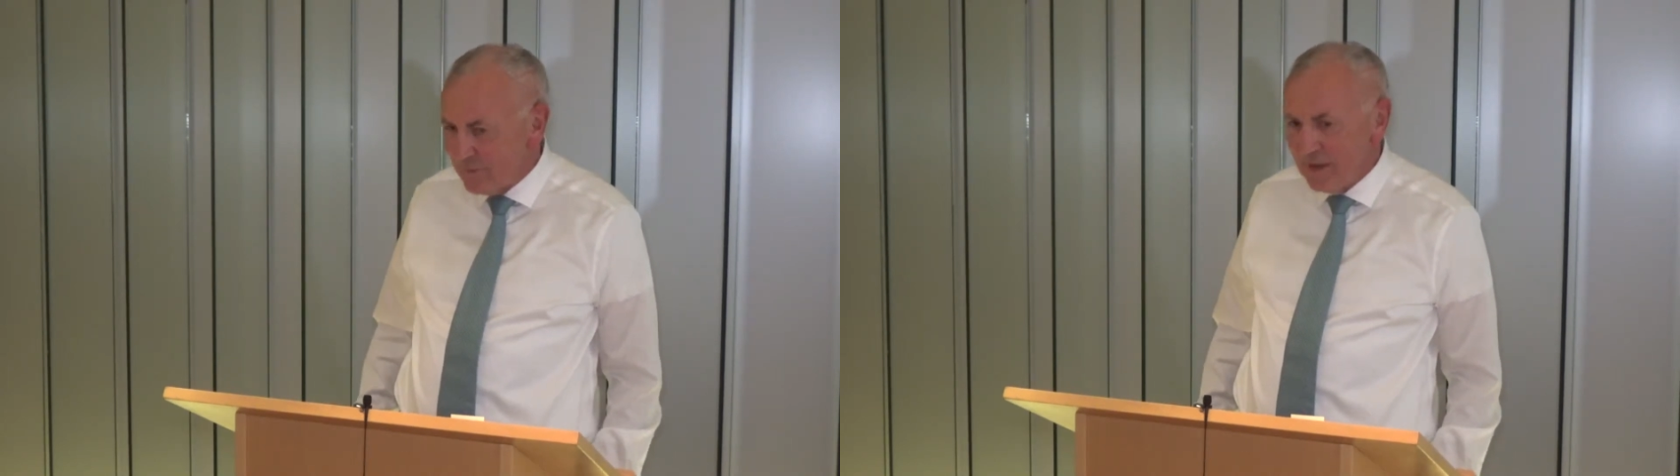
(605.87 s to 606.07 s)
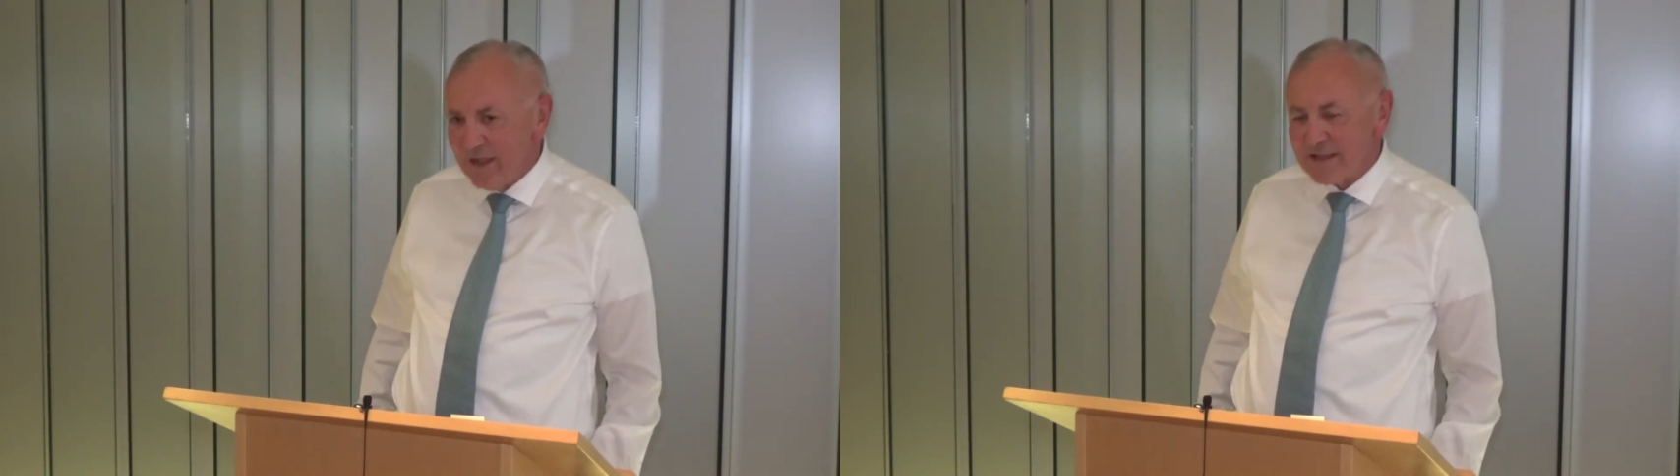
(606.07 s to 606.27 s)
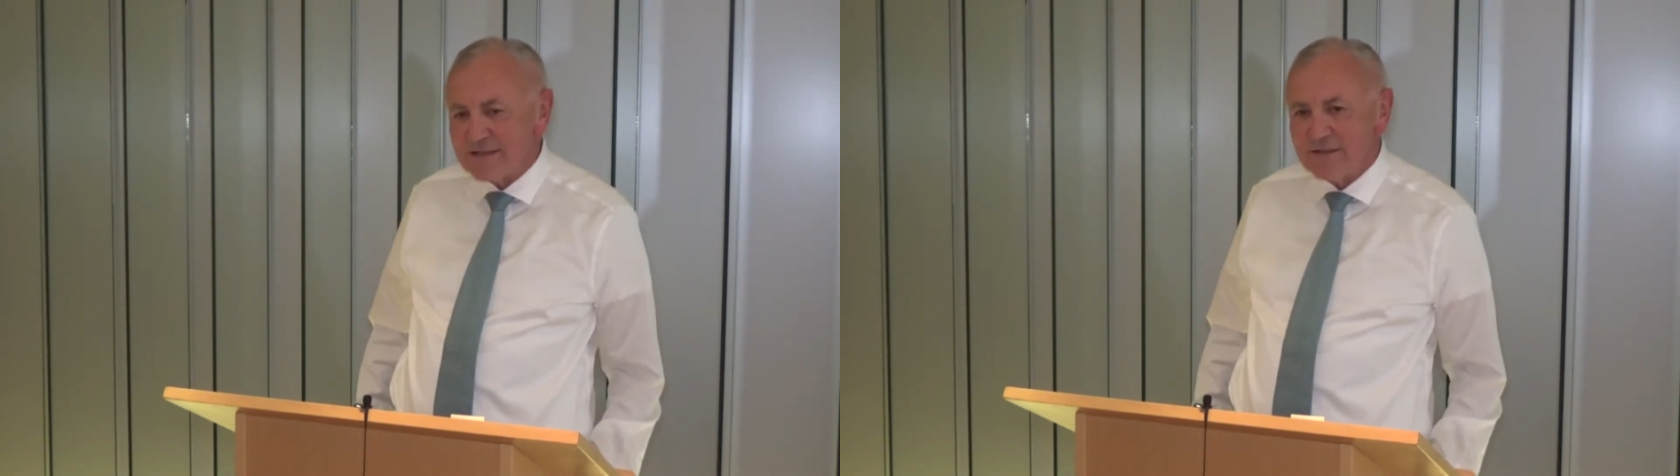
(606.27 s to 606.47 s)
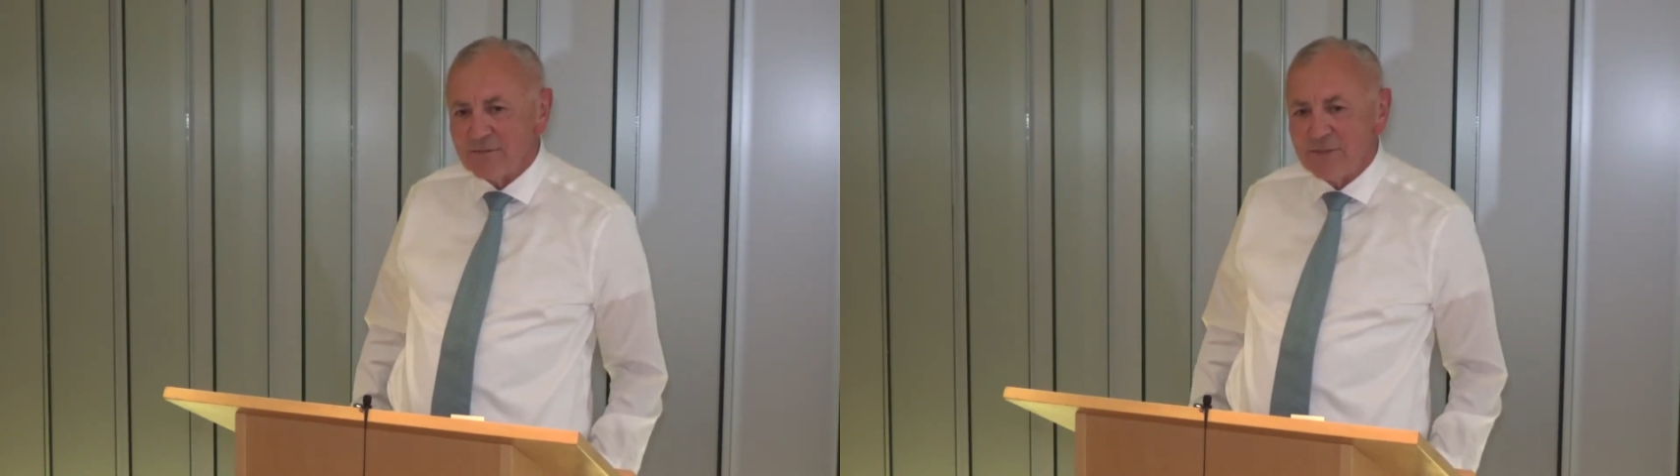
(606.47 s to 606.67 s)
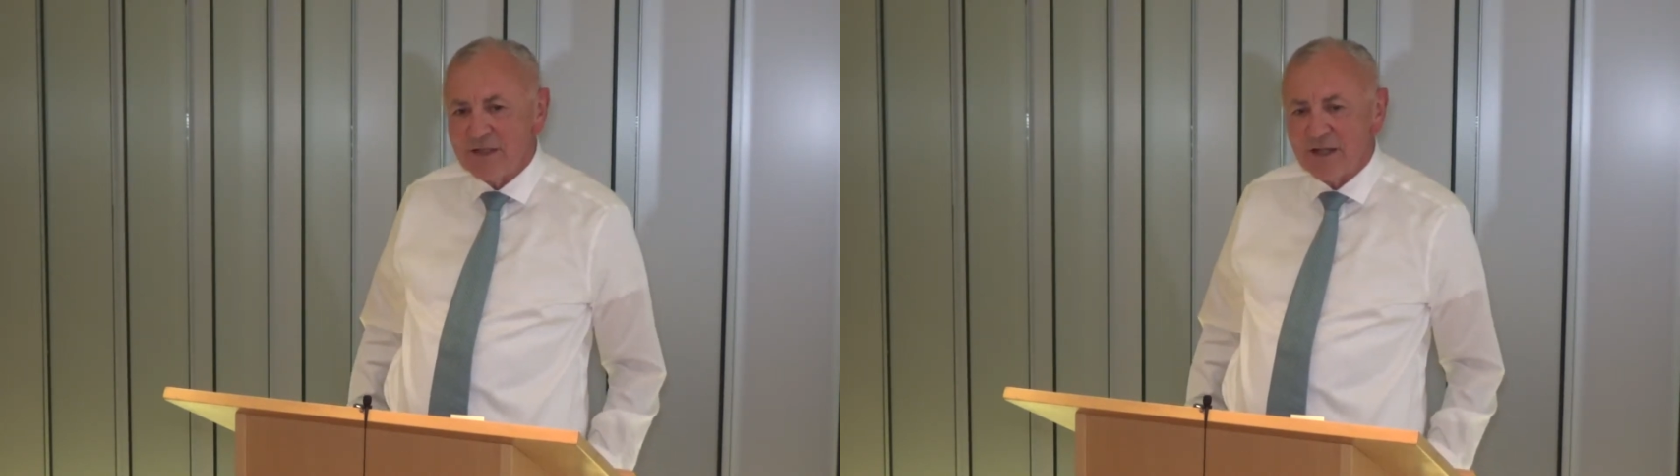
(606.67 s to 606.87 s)
I've been asked
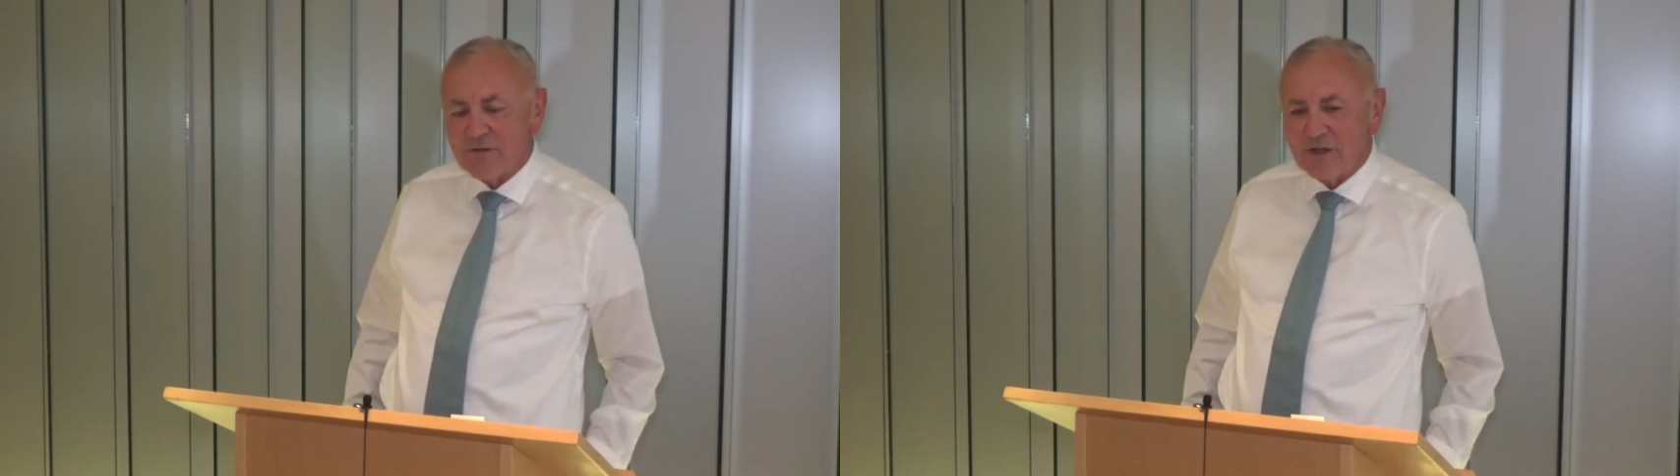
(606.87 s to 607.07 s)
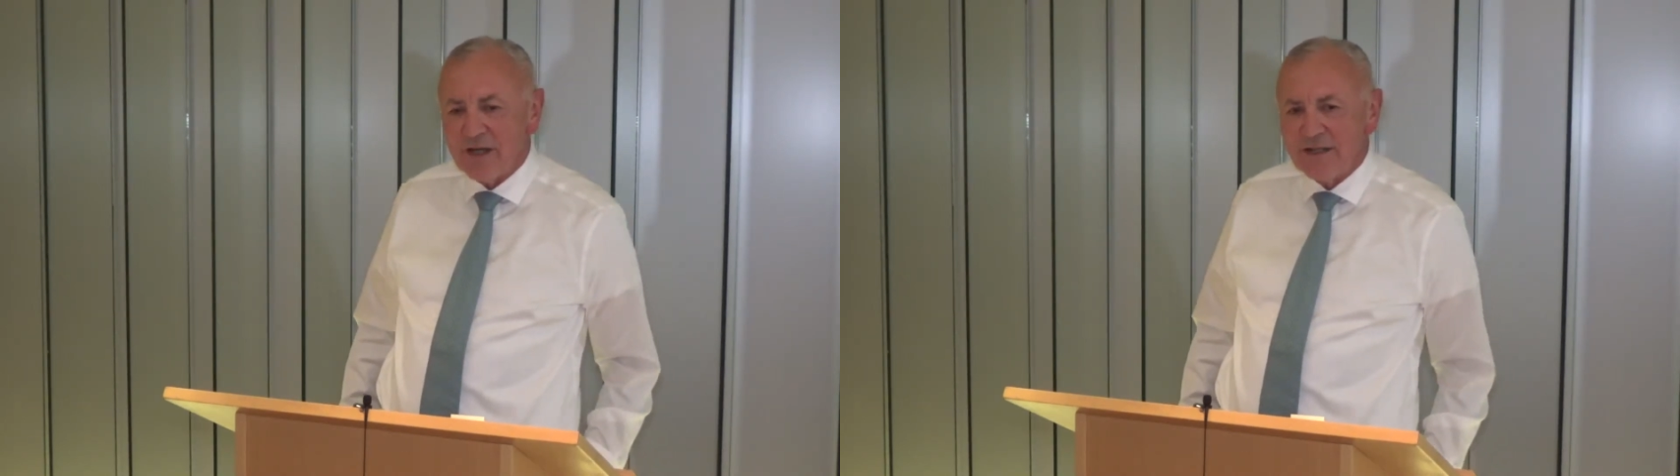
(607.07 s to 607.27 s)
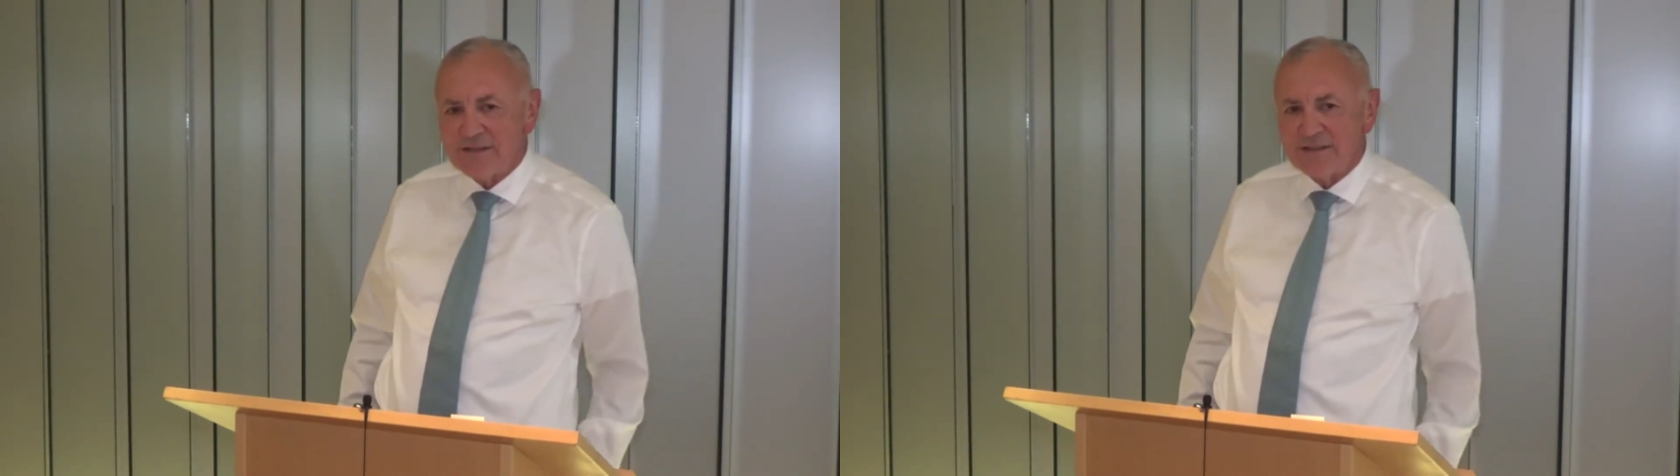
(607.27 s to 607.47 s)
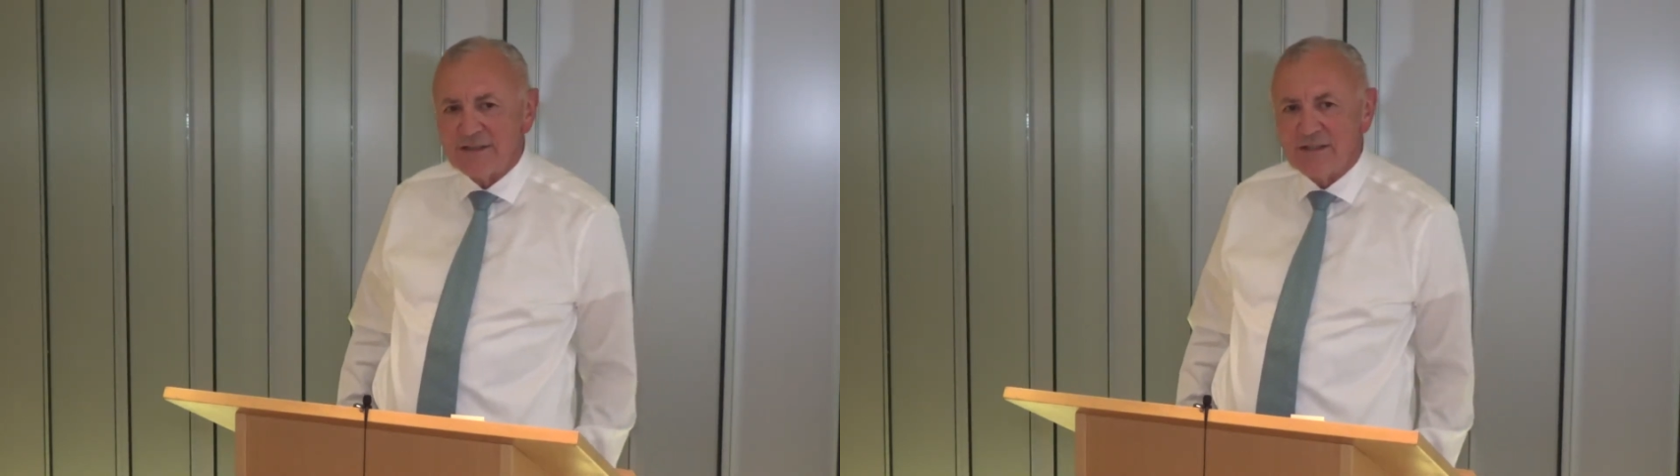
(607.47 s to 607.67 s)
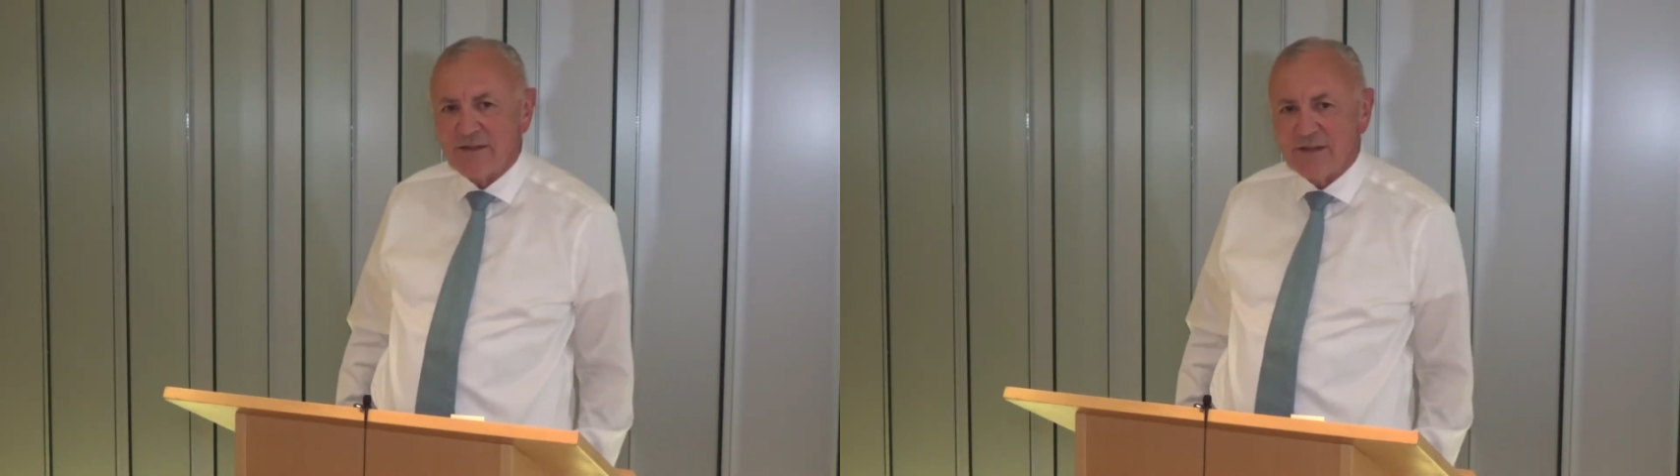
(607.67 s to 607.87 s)
on many other occasions
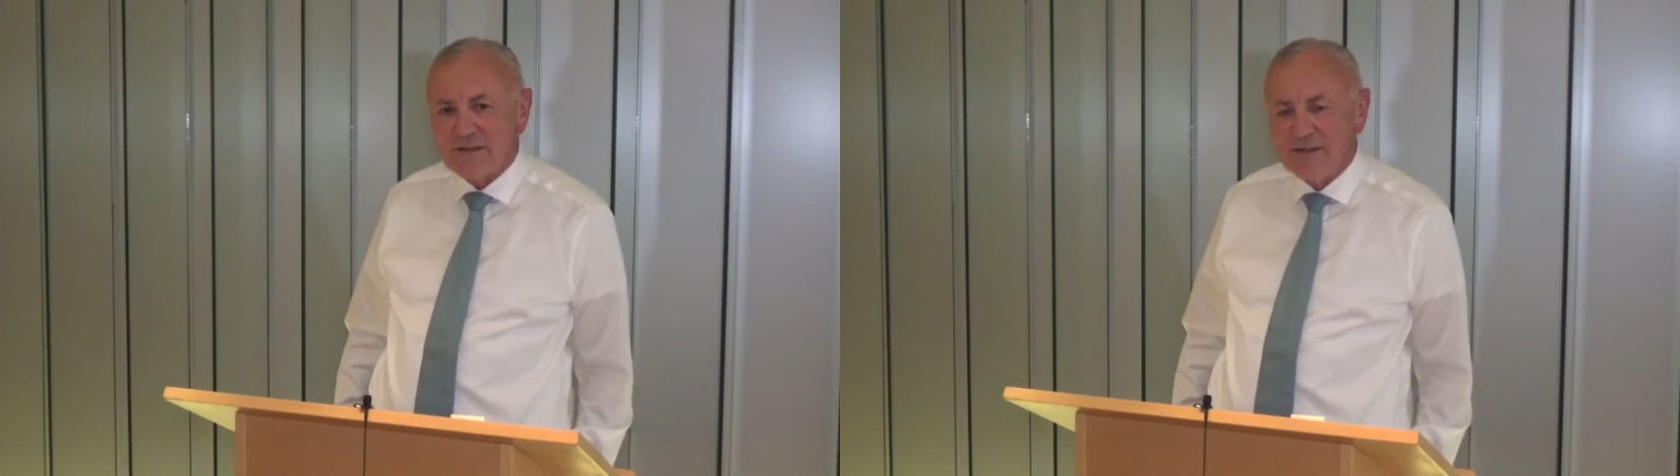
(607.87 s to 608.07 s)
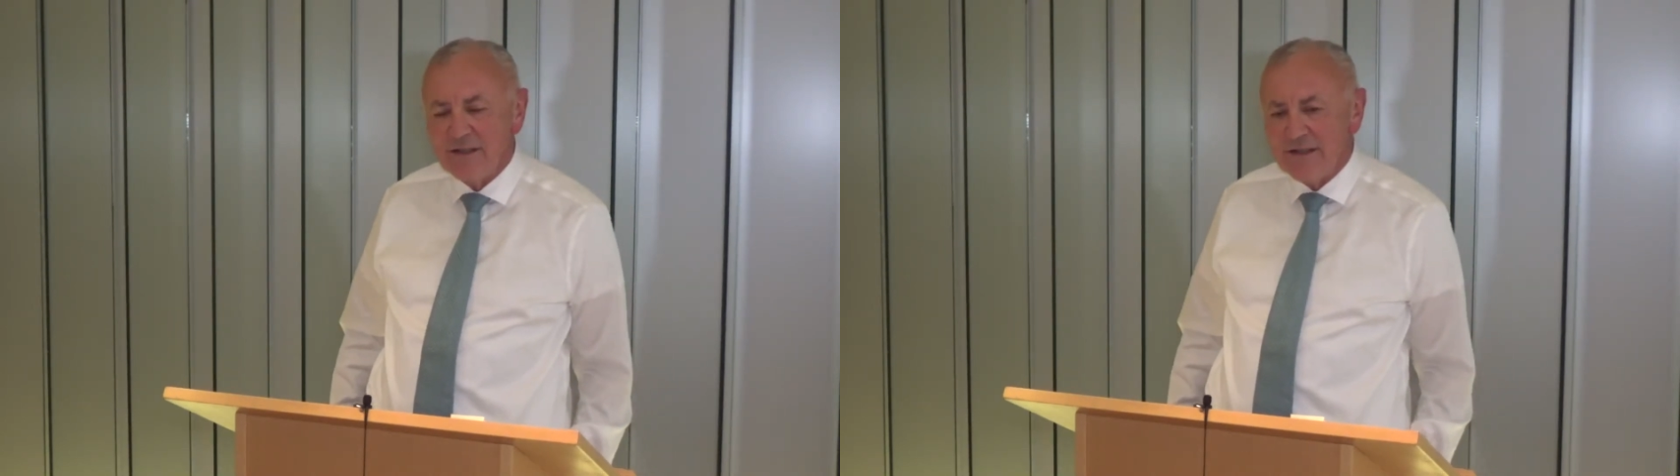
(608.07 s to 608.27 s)
to give other